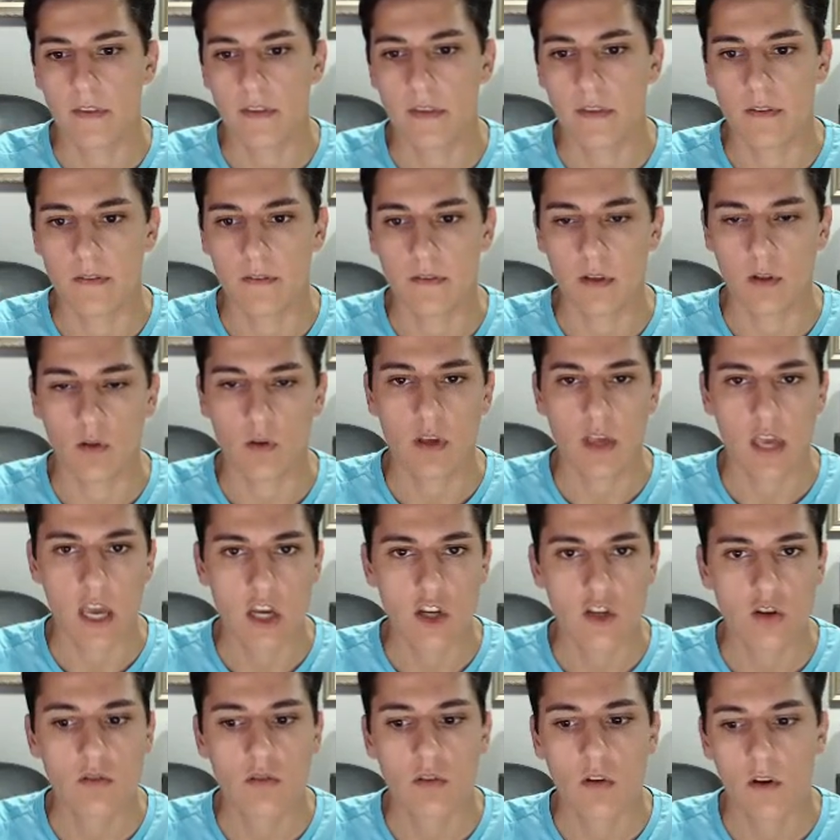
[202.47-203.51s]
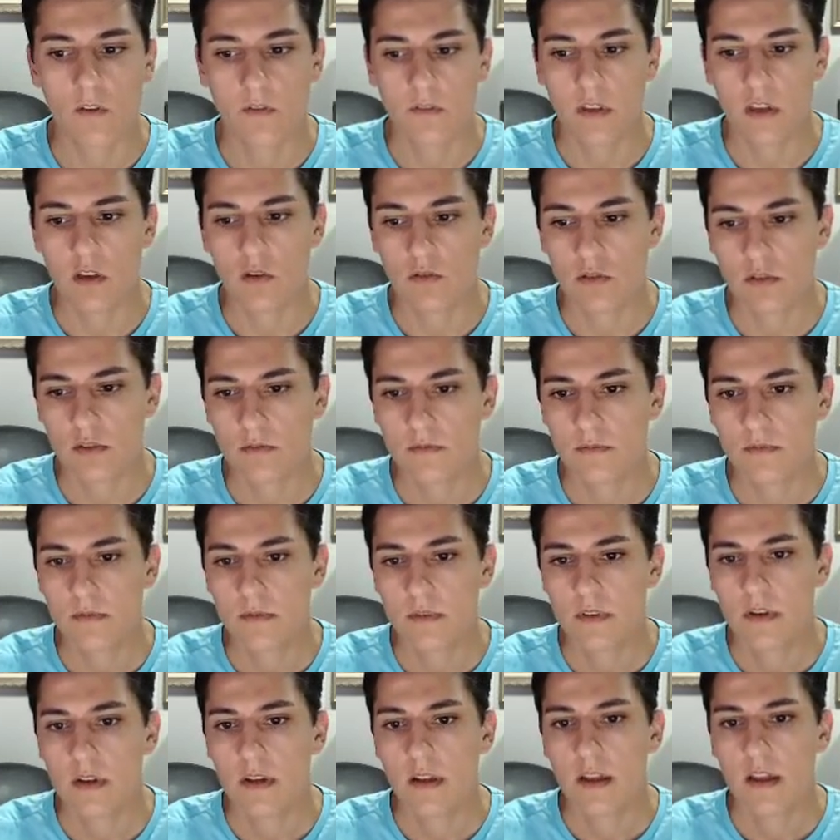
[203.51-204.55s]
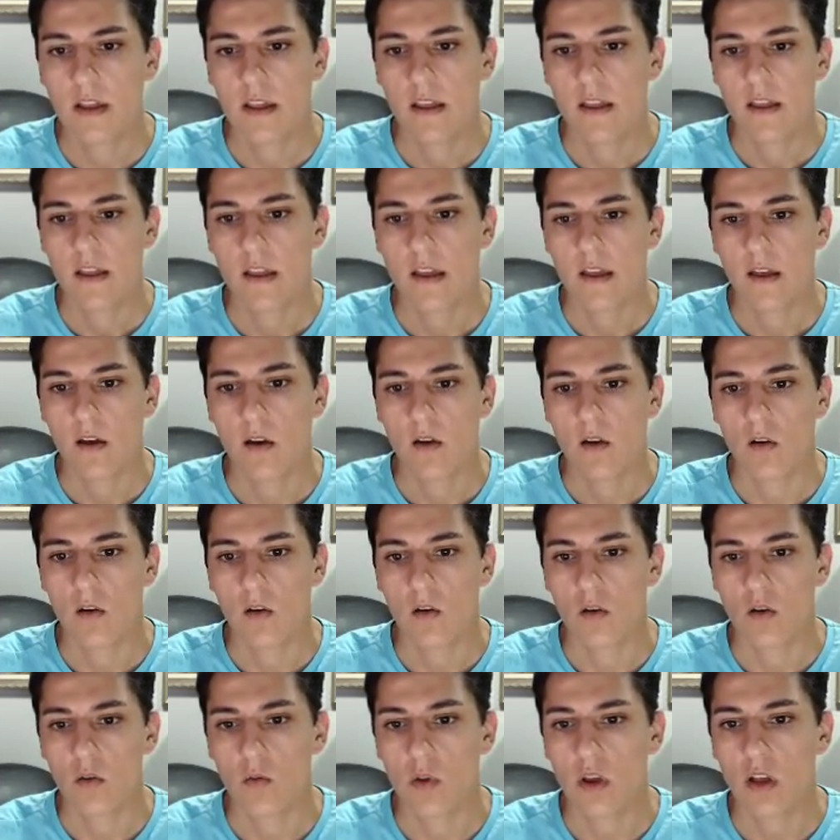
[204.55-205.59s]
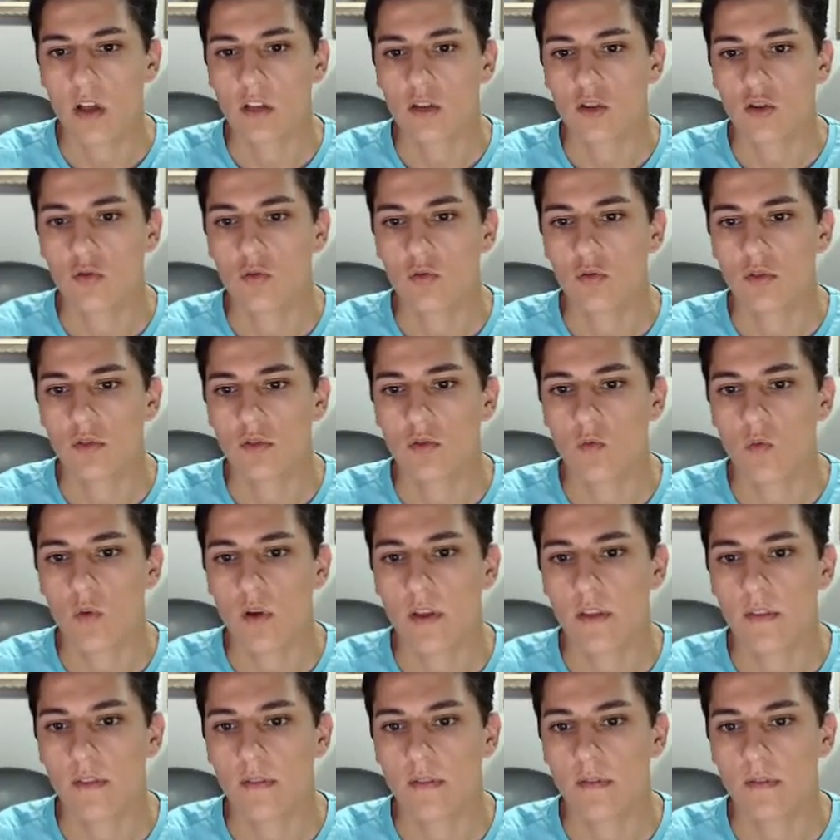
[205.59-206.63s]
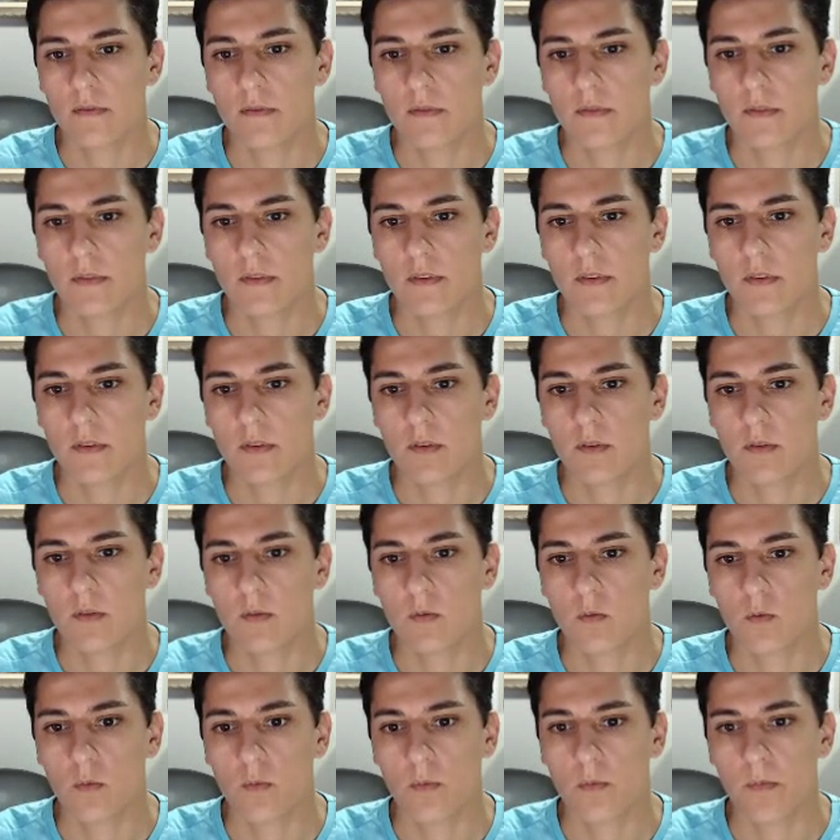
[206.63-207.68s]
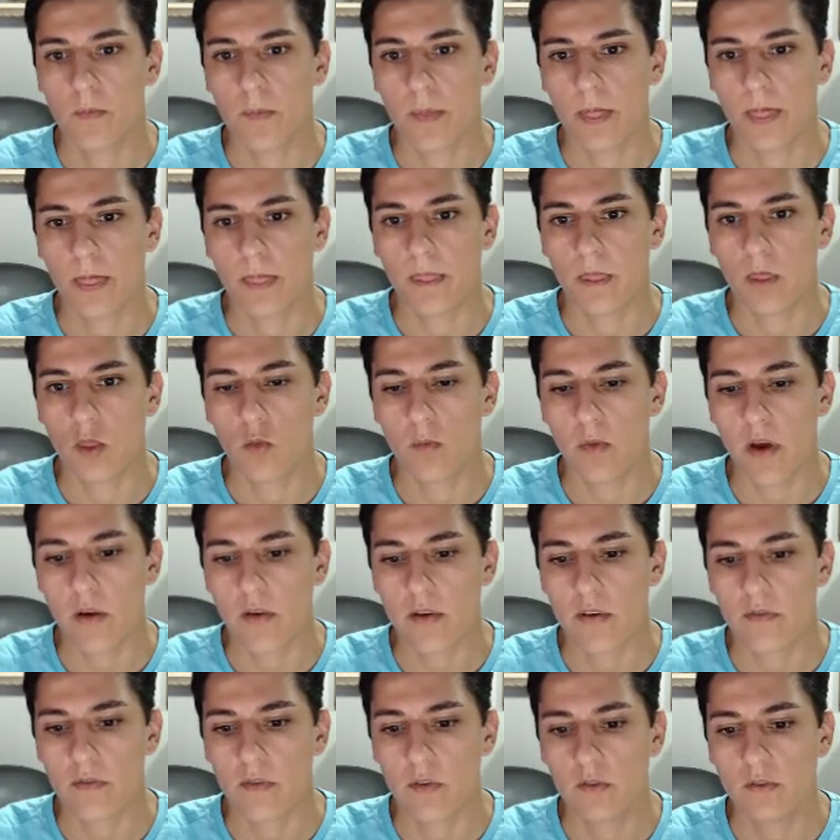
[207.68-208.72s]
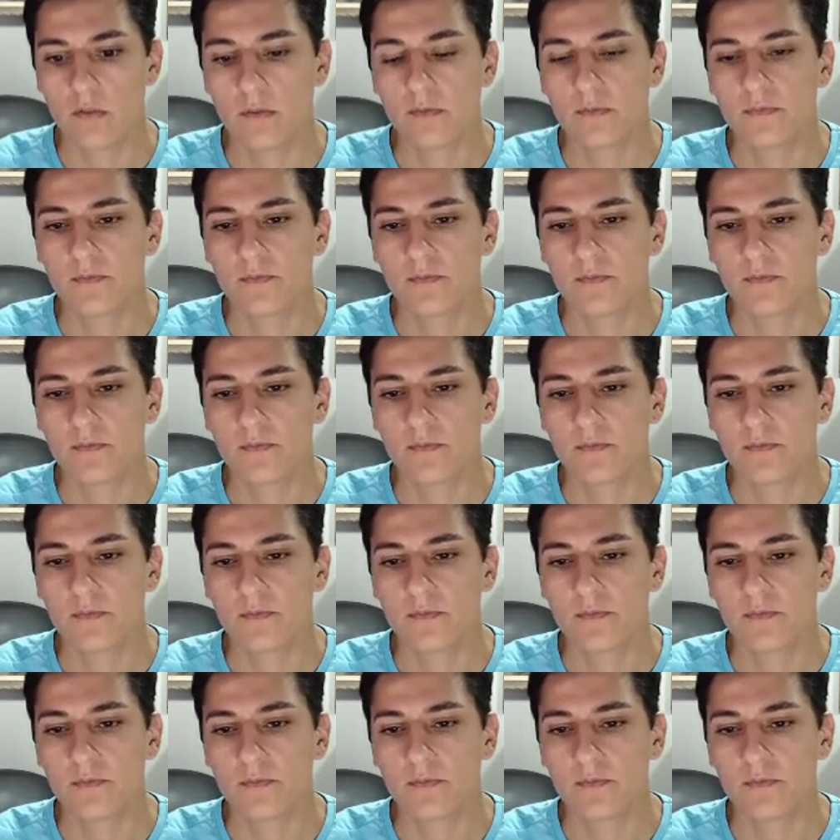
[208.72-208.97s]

the location of the user or we can choose one numeric field.